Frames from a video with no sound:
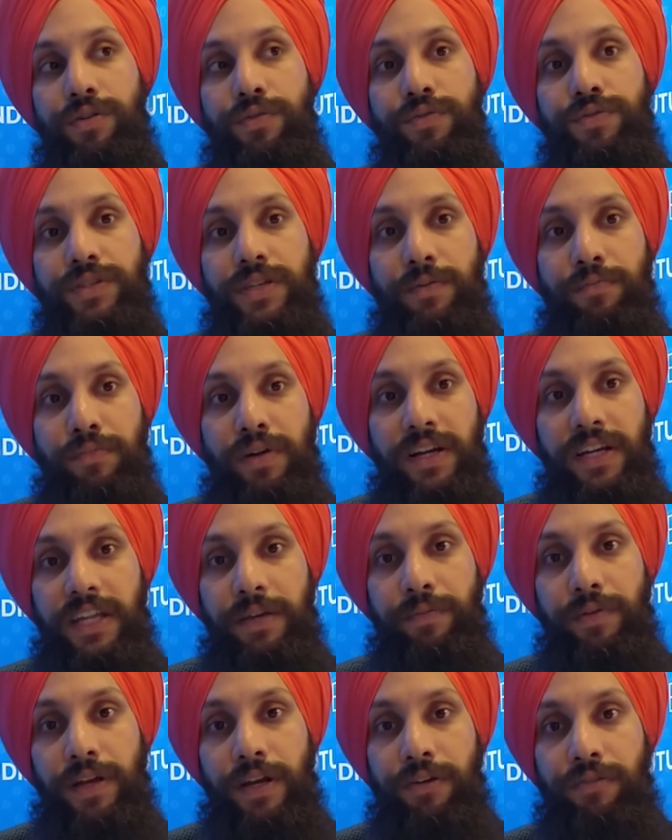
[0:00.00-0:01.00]
do some
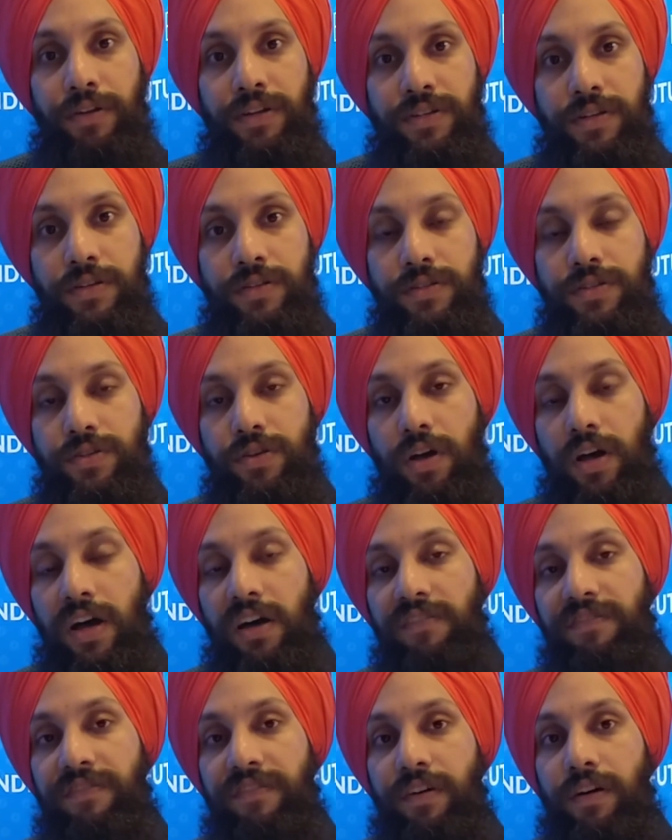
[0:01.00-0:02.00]
multiple iterations
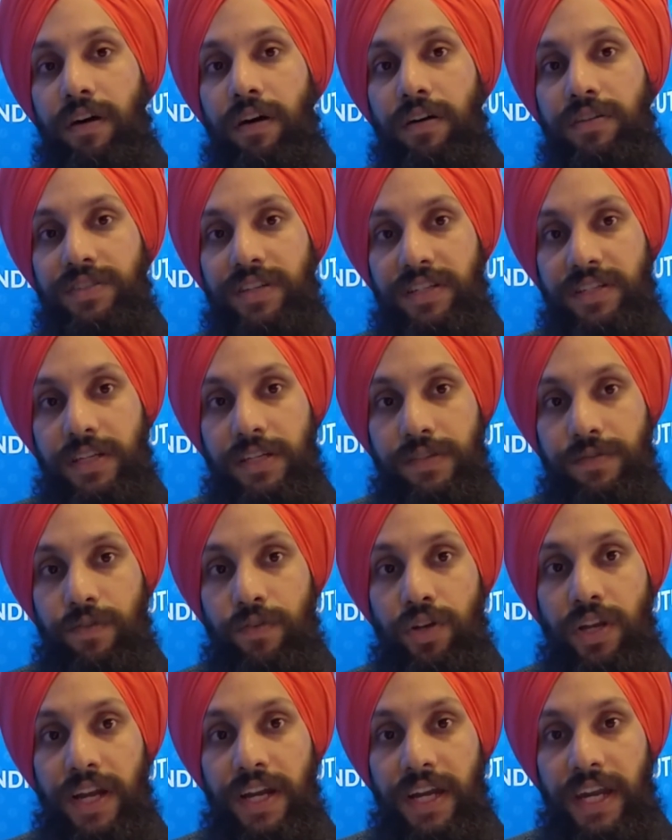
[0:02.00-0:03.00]
of uh,
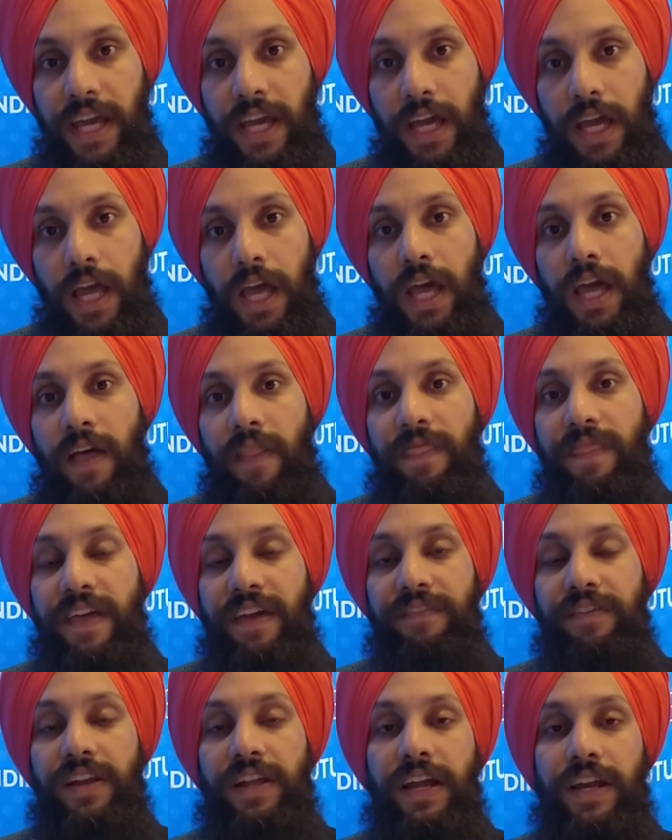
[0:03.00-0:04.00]
successful lending
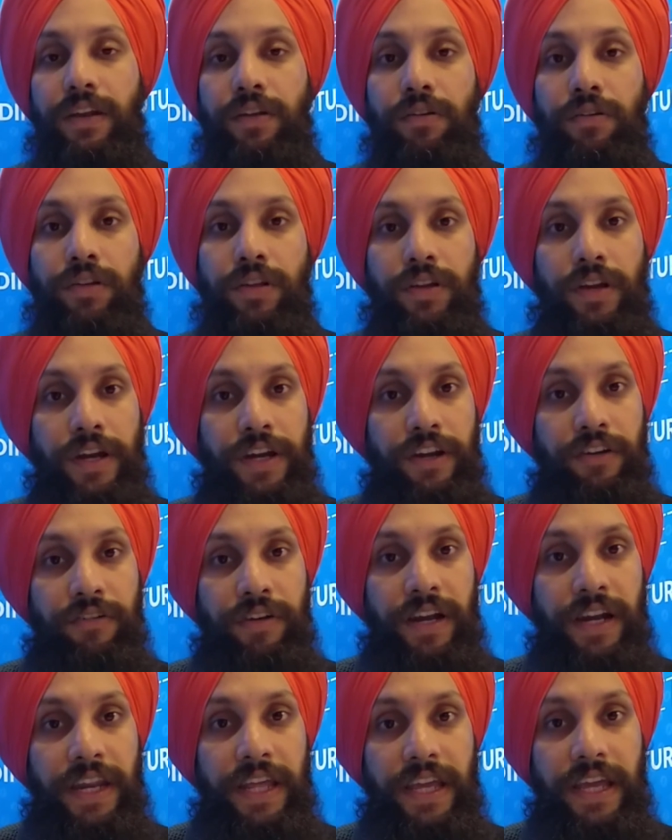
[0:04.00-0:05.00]
they will get good credit
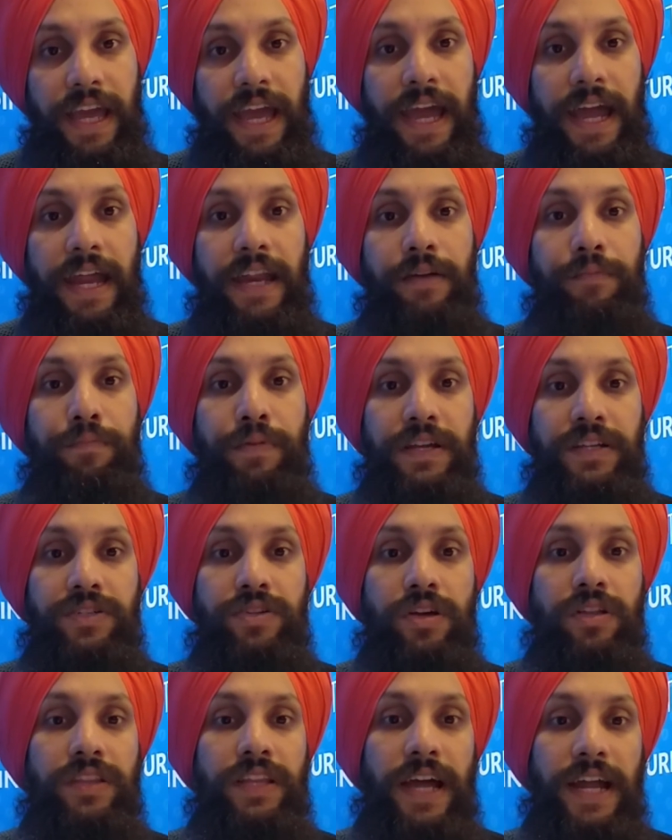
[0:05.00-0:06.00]
rating and
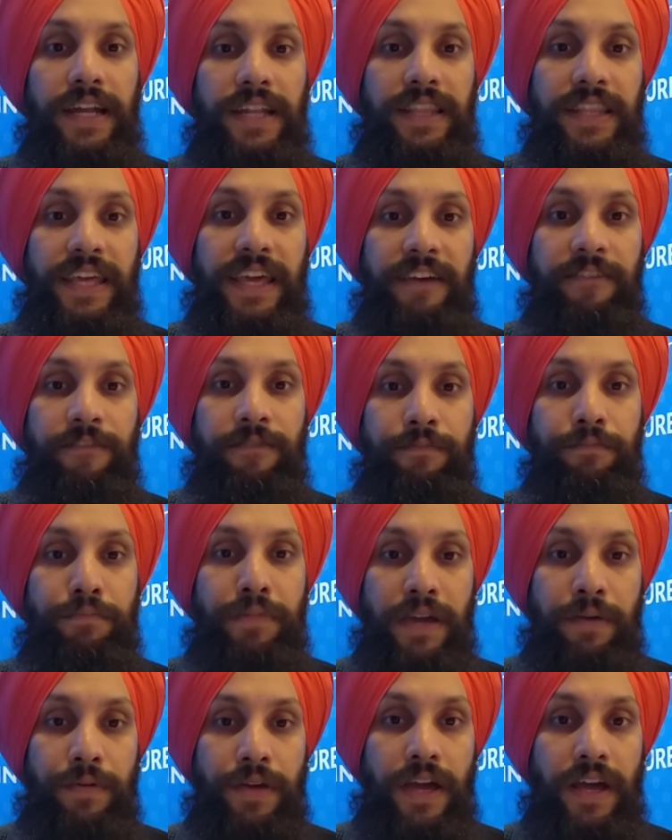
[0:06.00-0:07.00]
based on that they
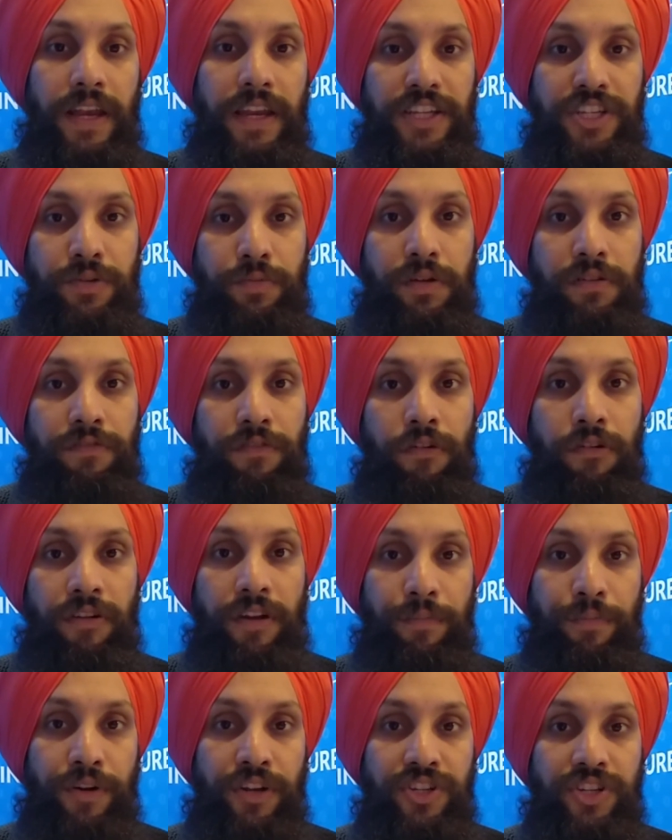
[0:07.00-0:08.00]
may be eligible for
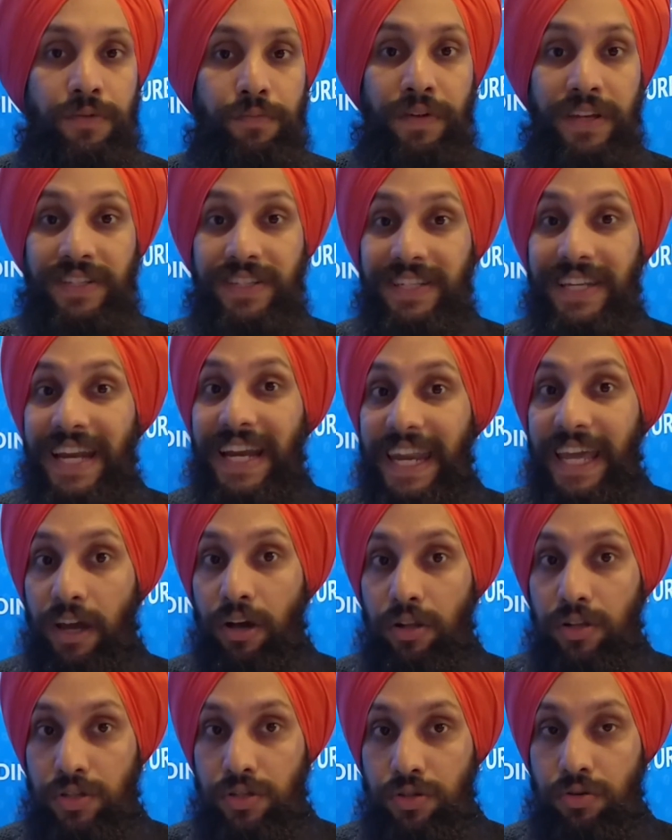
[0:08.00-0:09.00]
reputation based lending
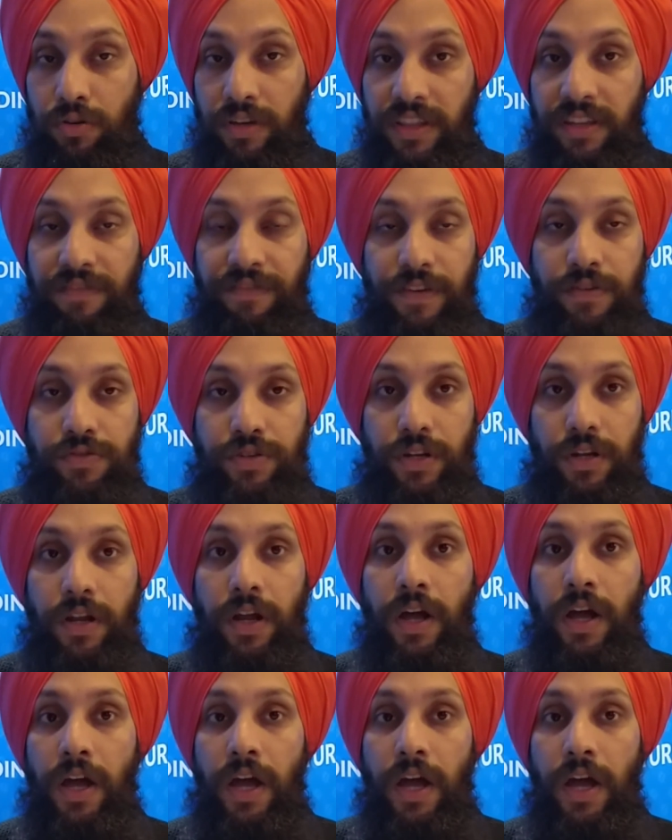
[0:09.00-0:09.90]
also in the future